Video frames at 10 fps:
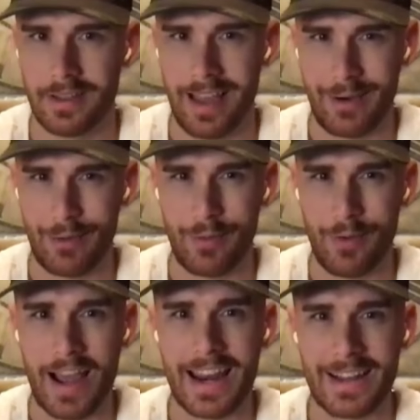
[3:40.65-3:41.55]
Like, mm.
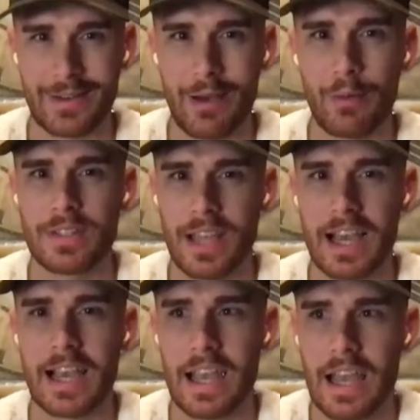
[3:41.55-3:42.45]
right? It, it, was
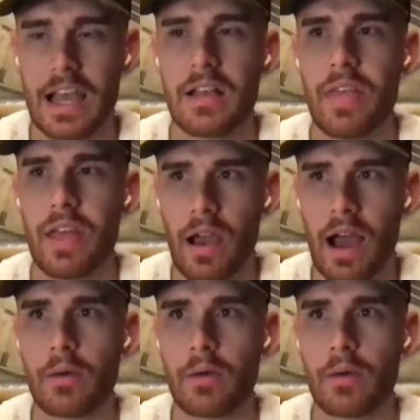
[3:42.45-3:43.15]
like they.